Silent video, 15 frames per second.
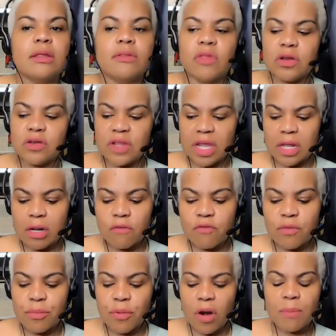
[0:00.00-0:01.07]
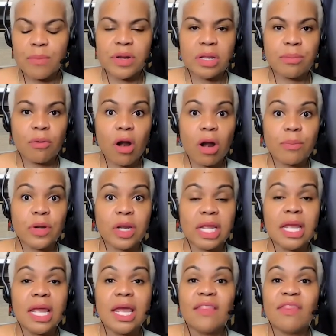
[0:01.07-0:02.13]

They're taking her from mm-hmm. property to property.